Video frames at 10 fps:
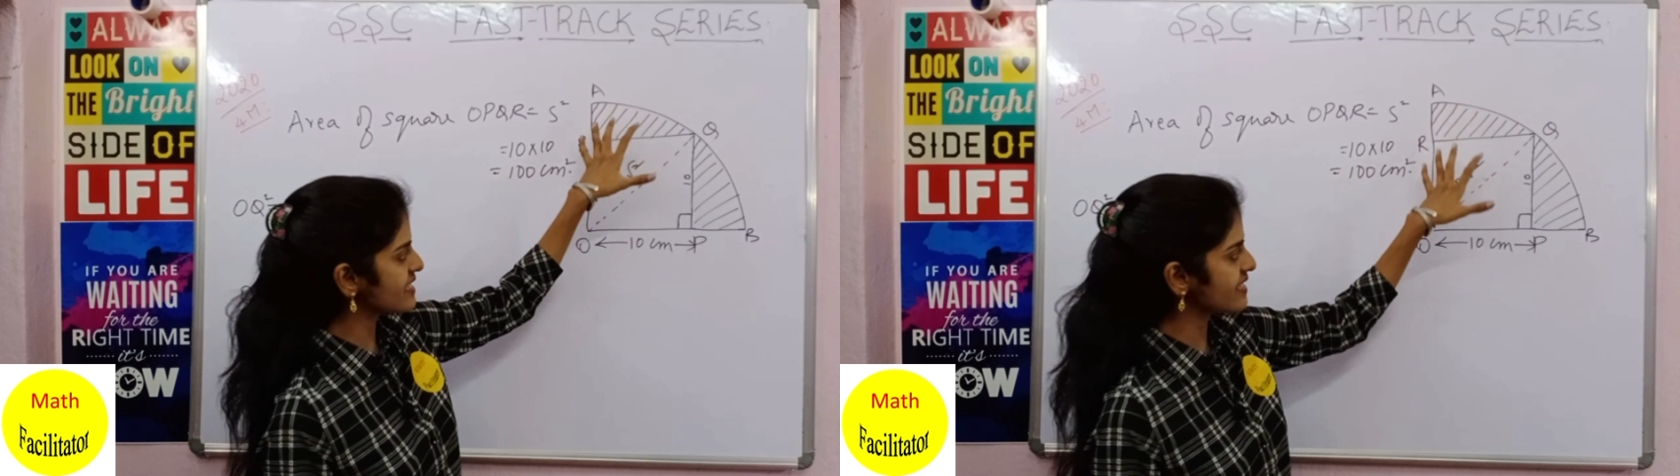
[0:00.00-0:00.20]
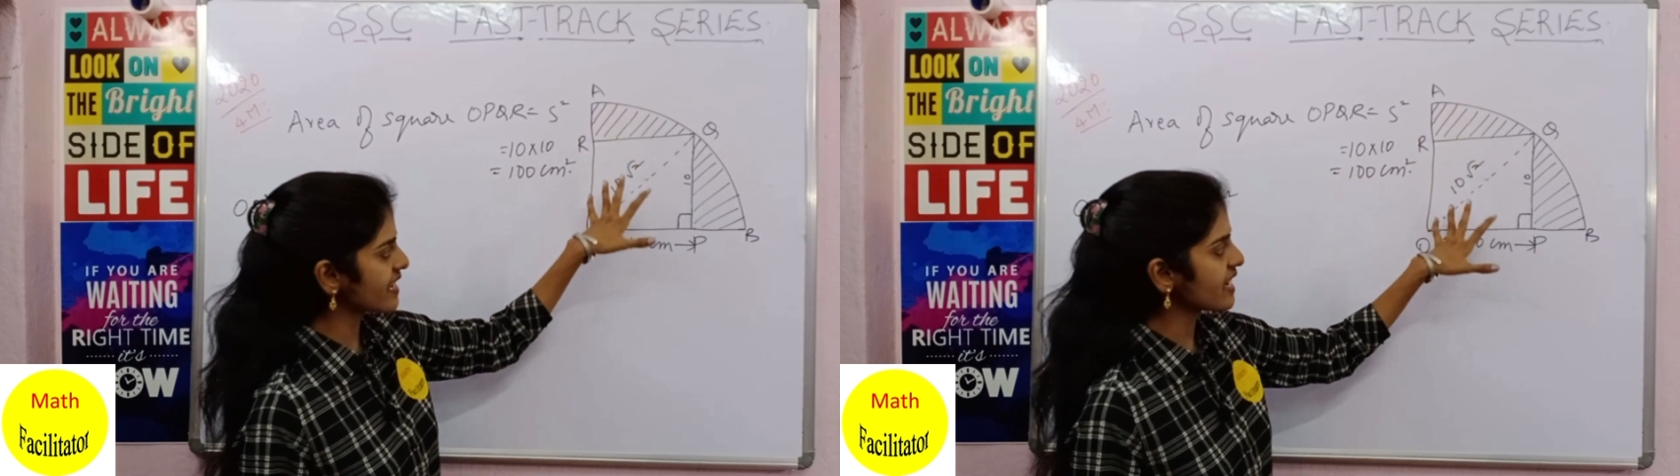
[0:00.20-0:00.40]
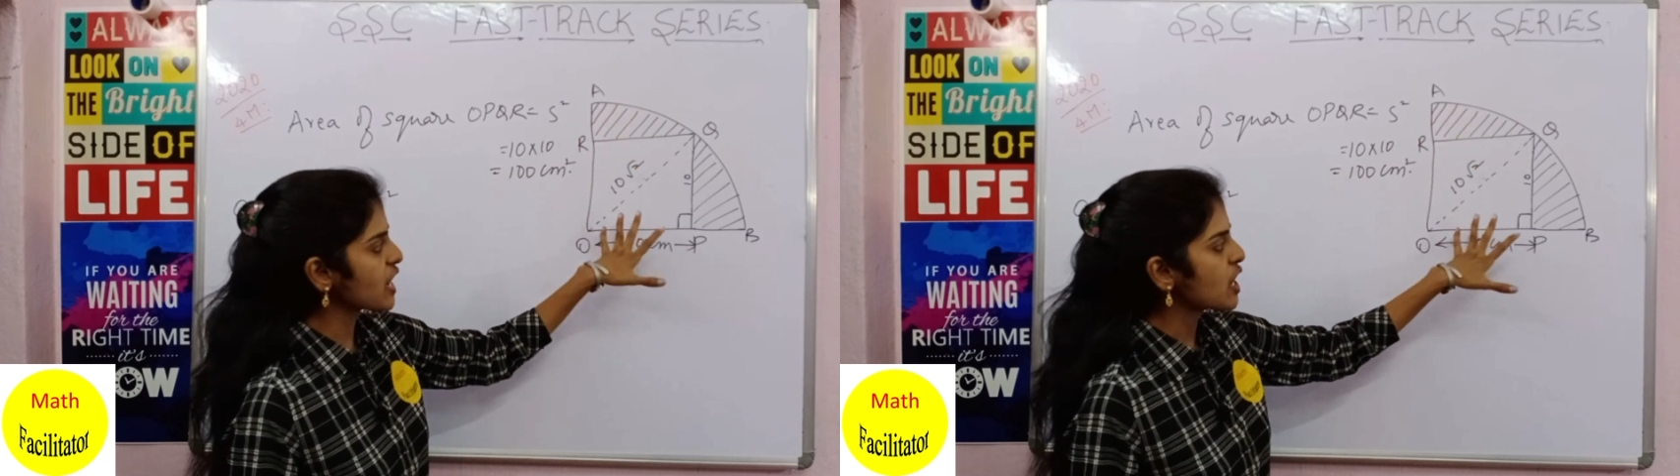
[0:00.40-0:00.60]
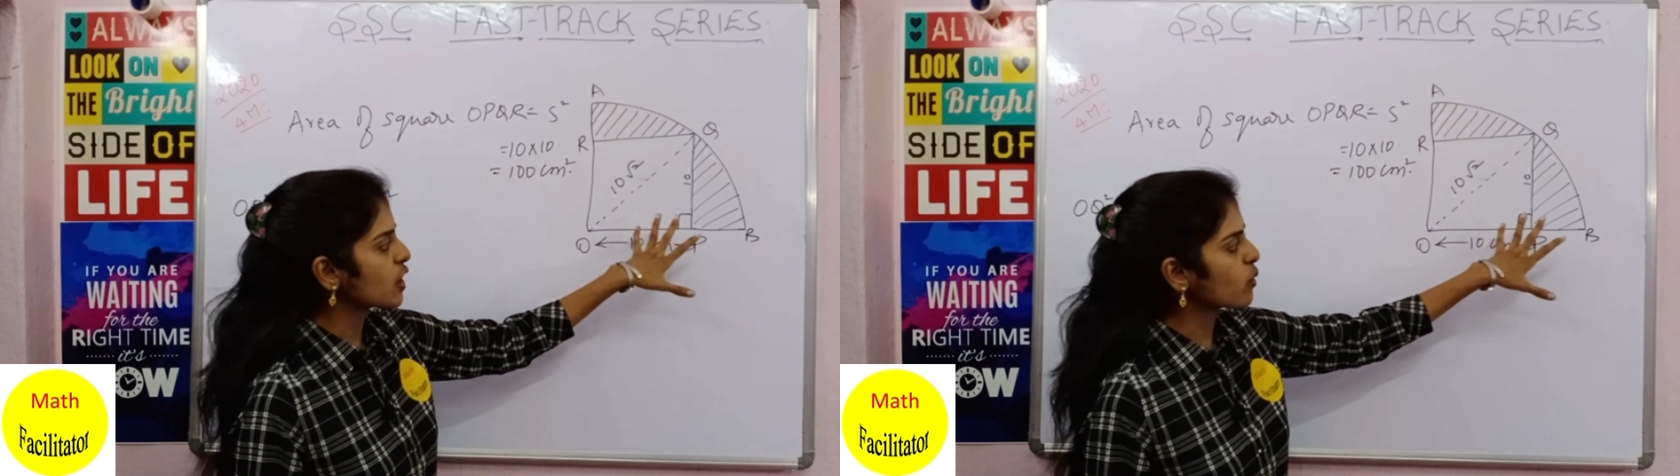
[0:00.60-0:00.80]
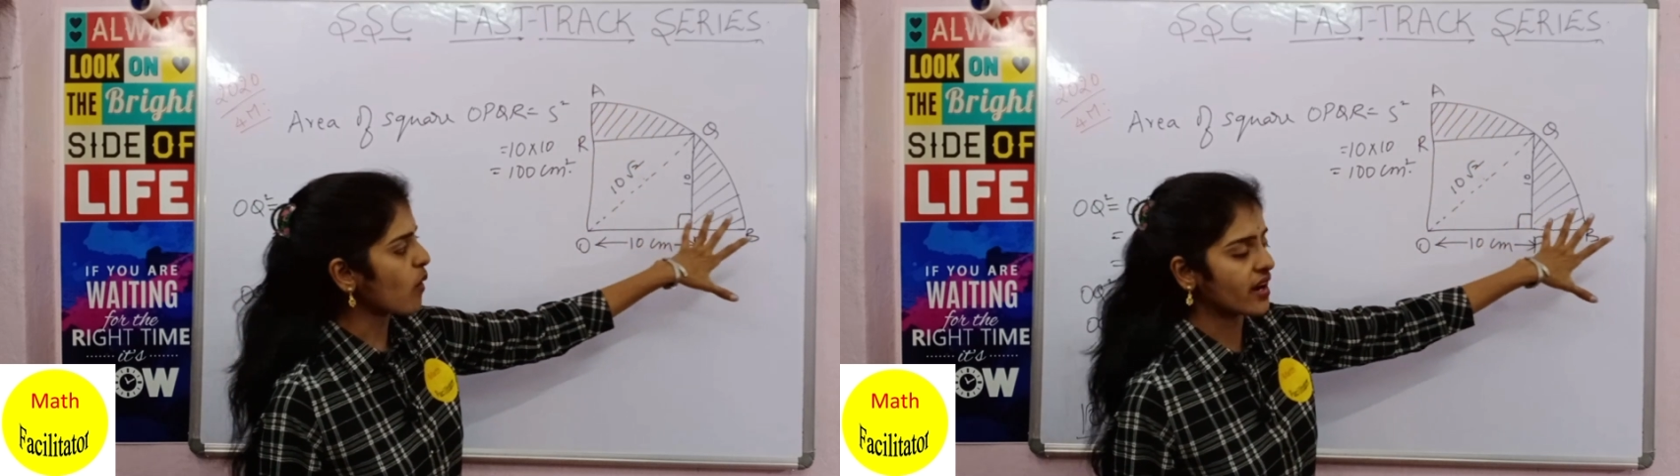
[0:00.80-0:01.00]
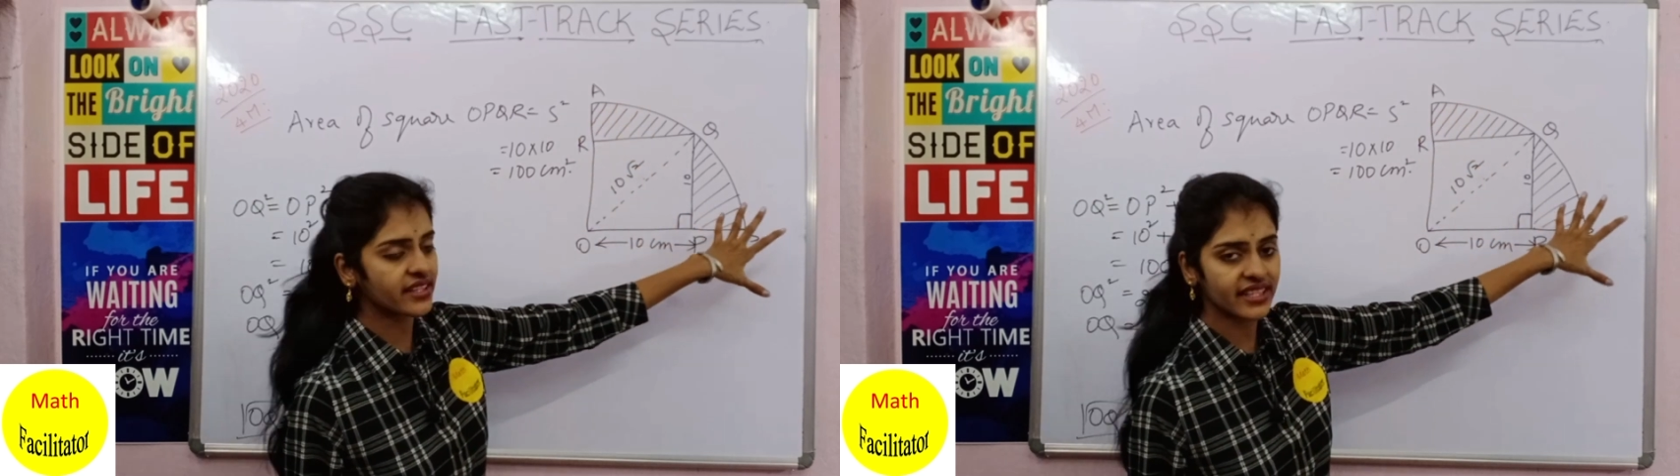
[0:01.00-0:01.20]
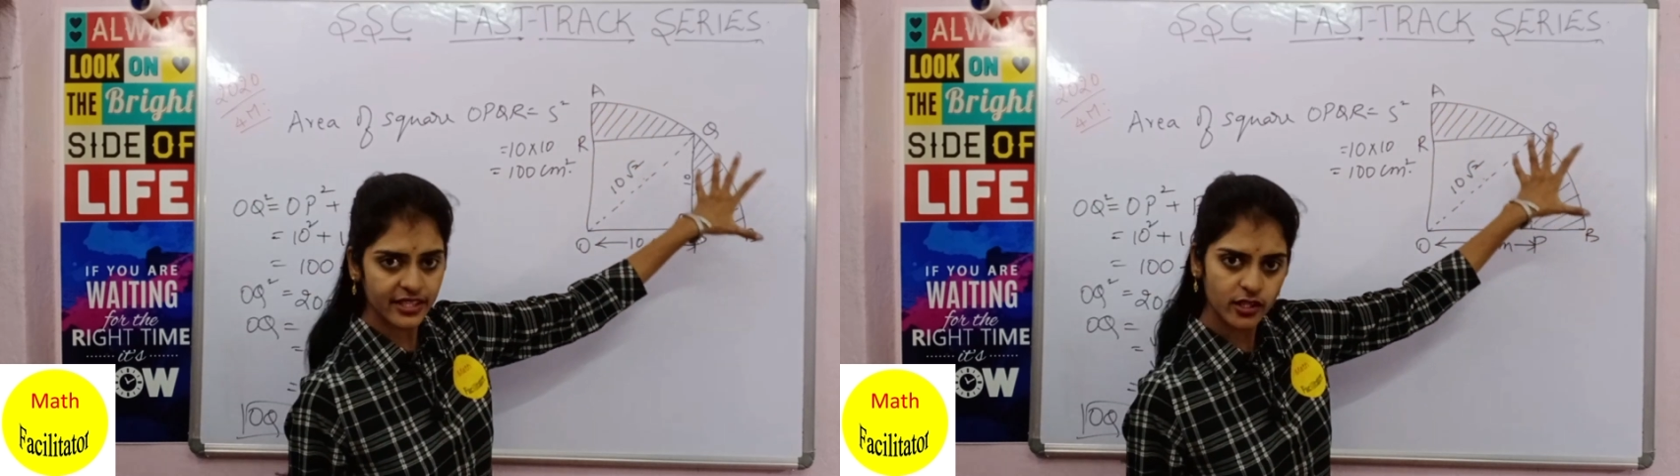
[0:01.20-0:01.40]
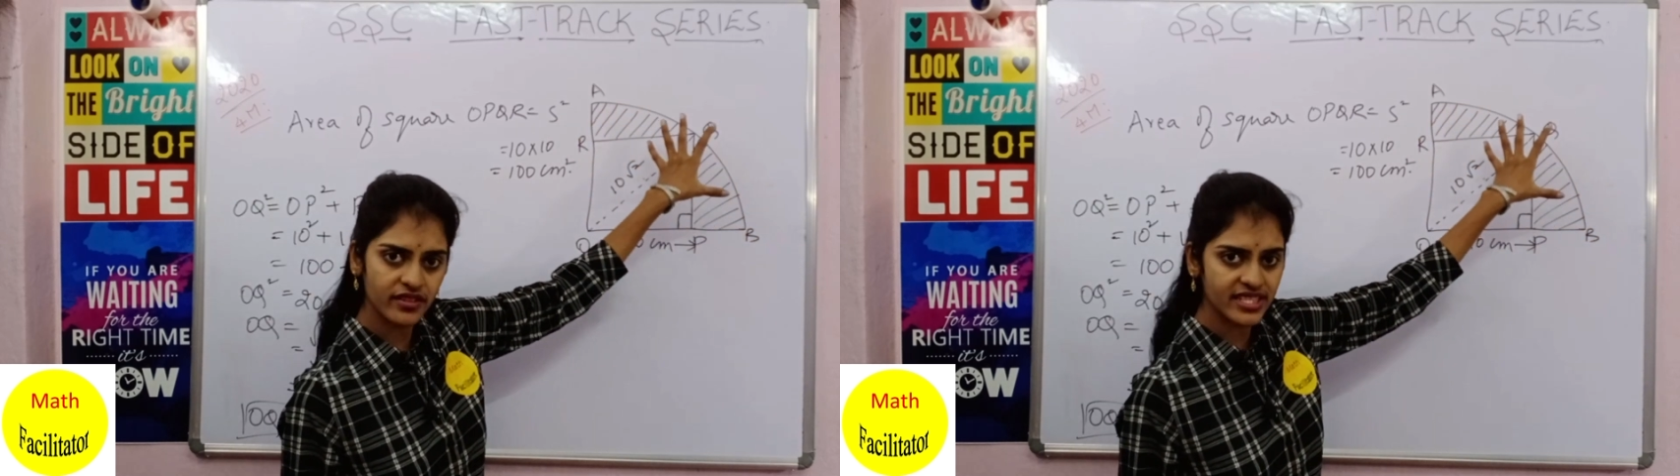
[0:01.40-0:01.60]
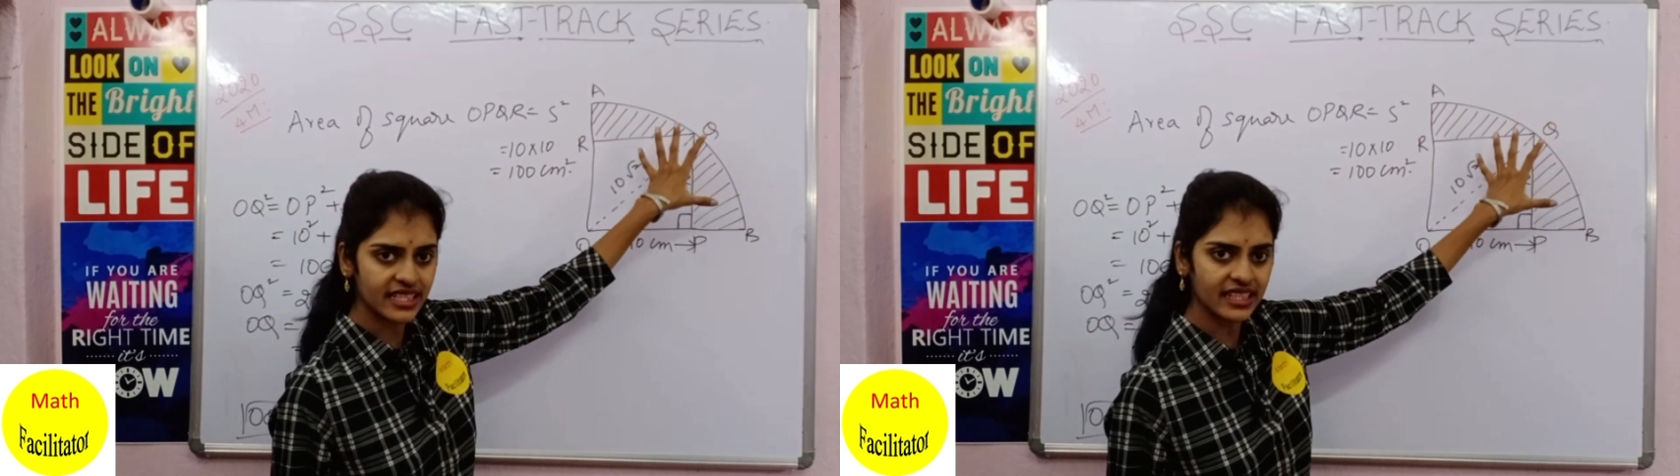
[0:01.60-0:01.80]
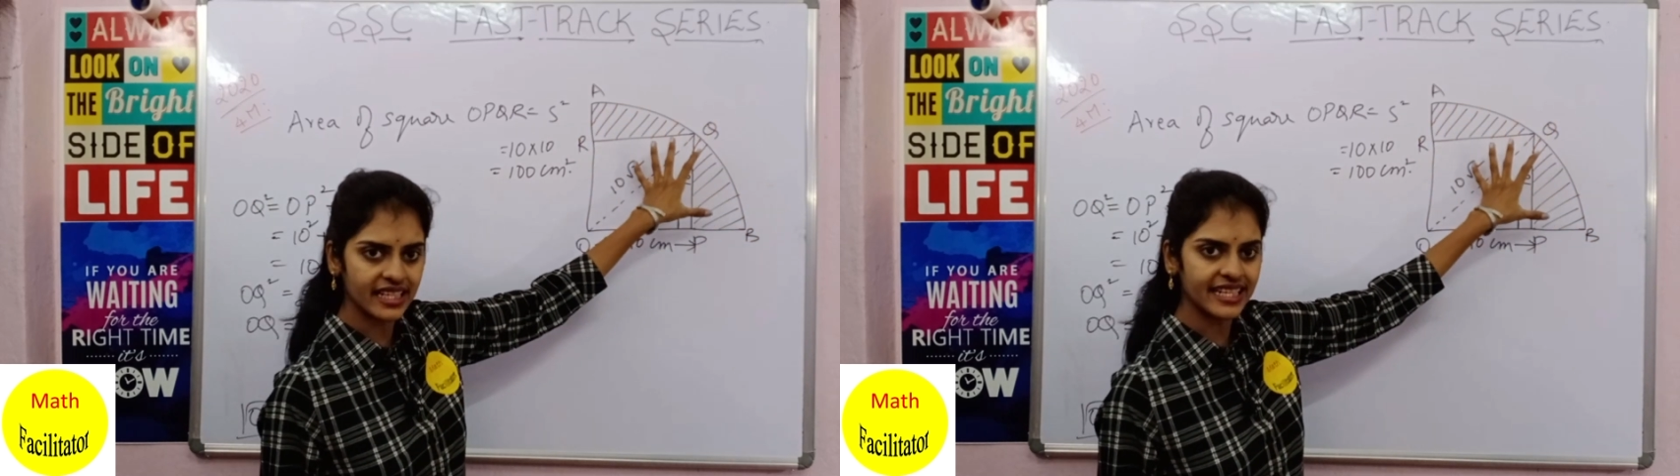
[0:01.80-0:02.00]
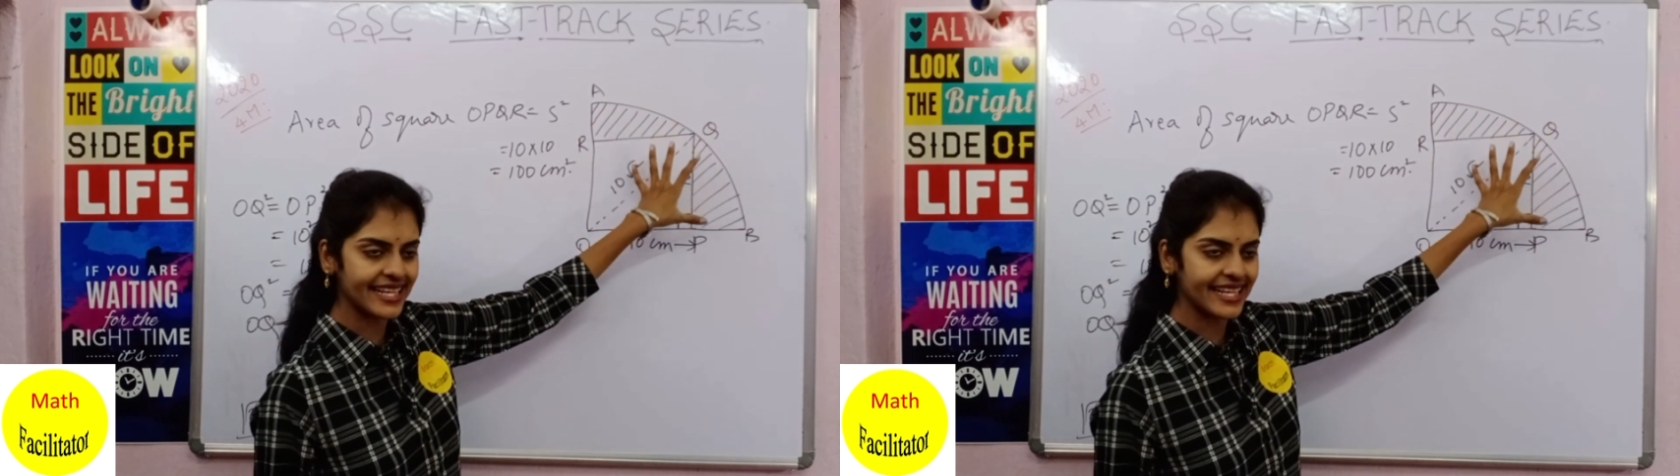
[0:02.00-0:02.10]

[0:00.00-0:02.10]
is a quadrant of a circle.